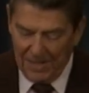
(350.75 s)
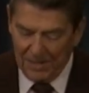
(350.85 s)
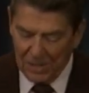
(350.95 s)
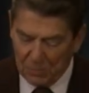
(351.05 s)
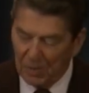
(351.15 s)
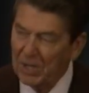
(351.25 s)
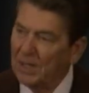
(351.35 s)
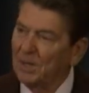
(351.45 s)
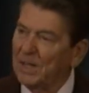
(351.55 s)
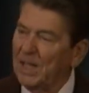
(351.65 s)
In this
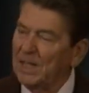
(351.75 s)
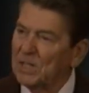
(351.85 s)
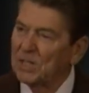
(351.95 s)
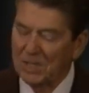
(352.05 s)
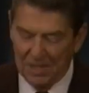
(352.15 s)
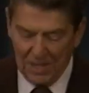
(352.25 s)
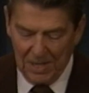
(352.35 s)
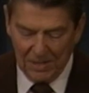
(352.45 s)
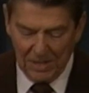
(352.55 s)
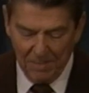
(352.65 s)
particular case,
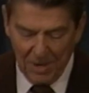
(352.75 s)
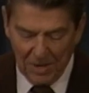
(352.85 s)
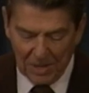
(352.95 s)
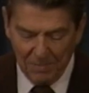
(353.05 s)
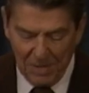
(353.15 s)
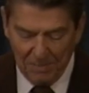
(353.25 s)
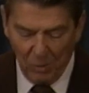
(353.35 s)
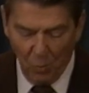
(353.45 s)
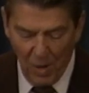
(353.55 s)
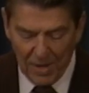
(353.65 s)
the American
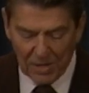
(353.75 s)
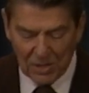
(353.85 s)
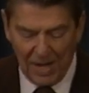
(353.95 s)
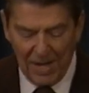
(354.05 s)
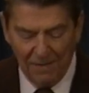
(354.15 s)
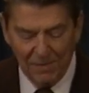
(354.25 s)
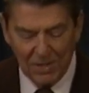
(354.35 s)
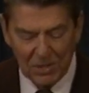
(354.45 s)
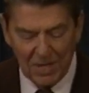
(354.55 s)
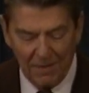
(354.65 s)
people want us to end
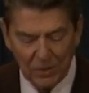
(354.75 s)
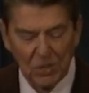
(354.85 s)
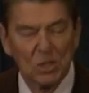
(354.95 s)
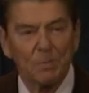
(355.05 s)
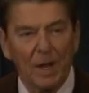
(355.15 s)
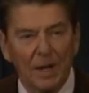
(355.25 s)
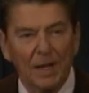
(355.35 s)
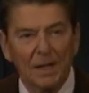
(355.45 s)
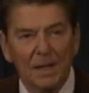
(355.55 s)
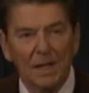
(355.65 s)
this deficit spending